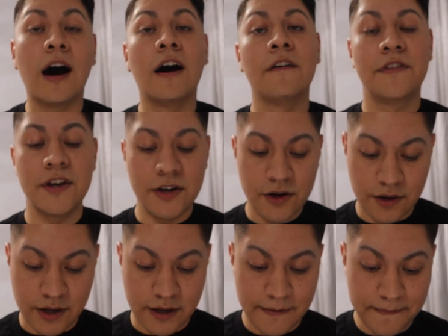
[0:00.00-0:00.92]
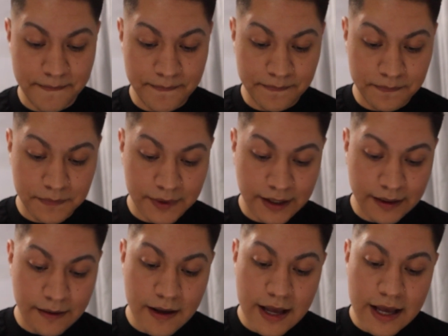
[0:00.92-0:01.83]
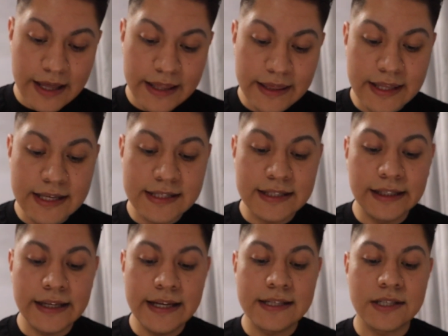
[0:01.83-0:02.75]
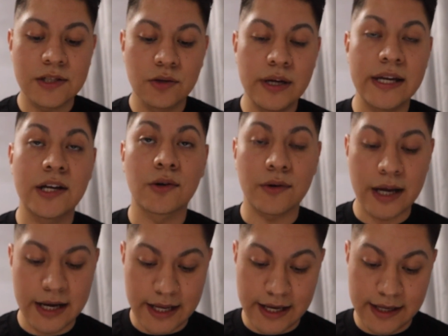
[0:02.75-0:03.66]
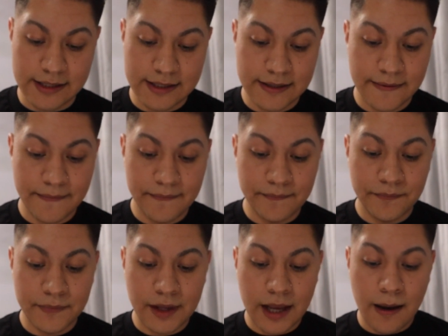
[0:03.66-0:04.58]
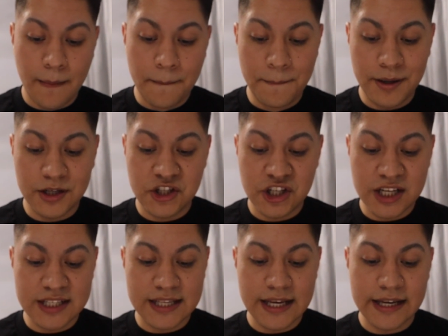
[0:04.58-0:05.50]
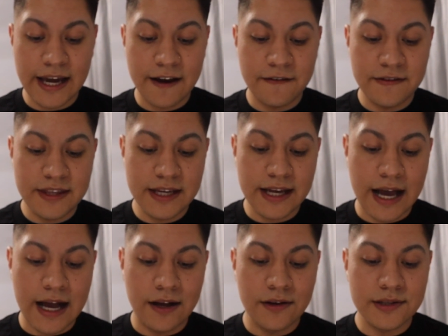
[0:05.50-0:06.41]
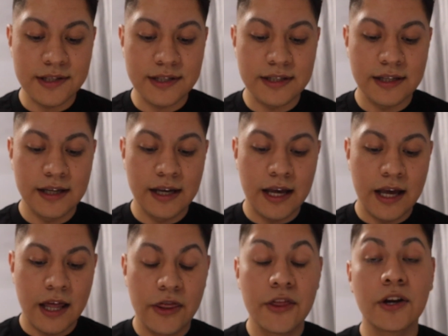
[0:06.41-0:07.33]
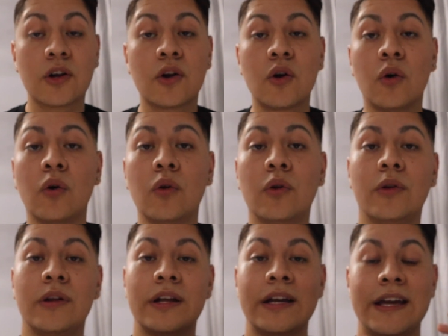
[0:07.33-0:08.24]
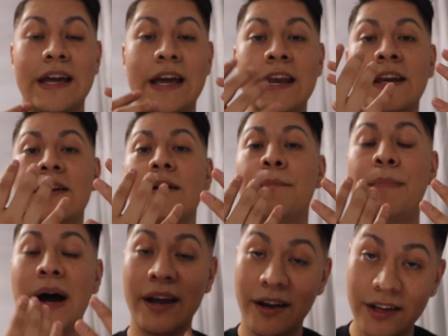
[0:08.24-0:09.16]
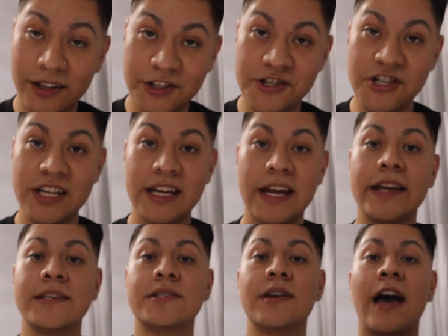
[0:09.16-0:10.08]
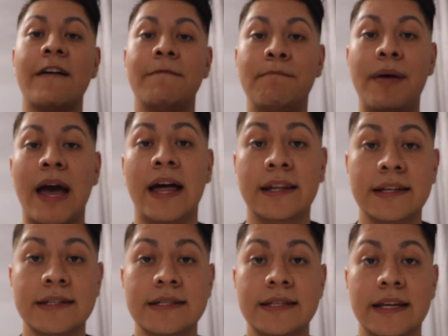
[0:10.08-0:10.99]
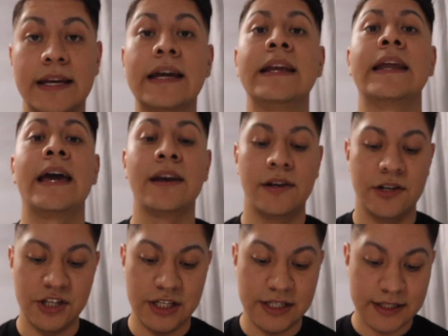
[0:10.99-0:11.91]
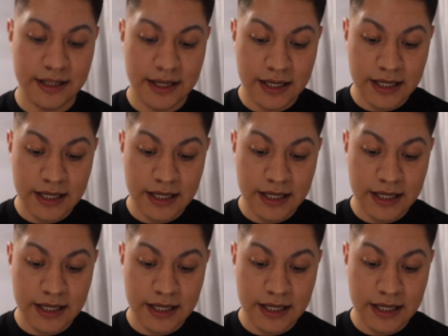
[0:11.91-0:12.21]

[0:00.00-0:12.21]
of the neuron. This leads to a gradient. But just like everything else, the goal in biology is to have balance in energies.